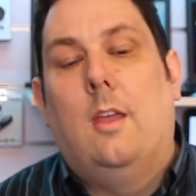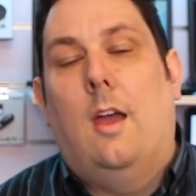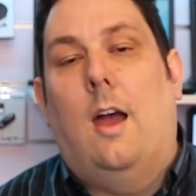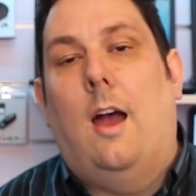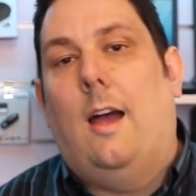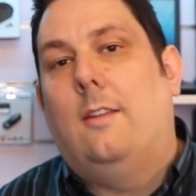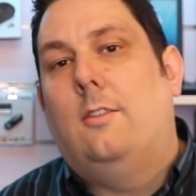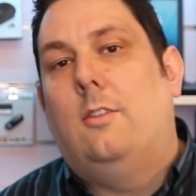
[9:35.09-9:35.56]

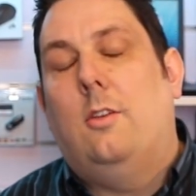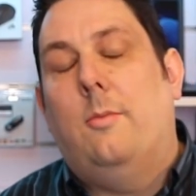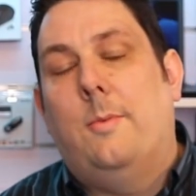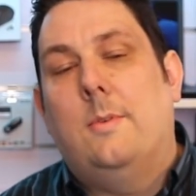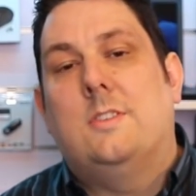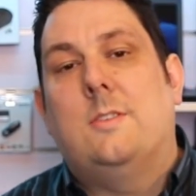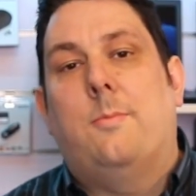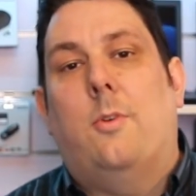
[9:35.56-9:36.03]
and you'd
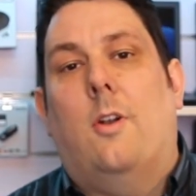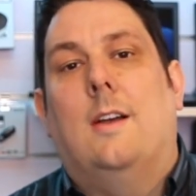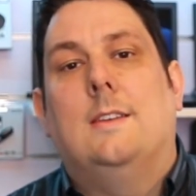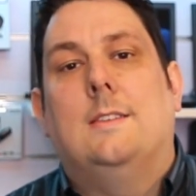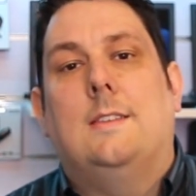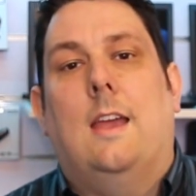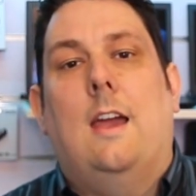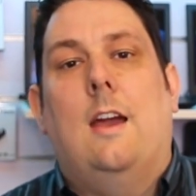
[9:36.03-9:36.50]
be
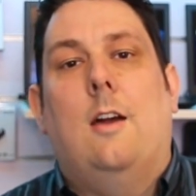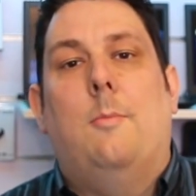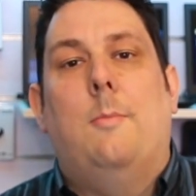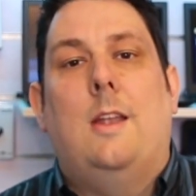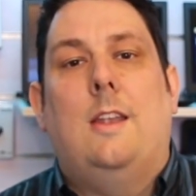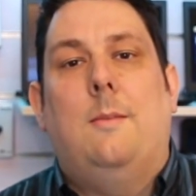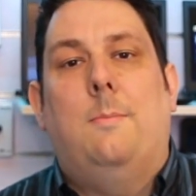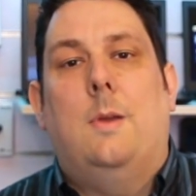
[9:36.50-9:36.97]
surprised how many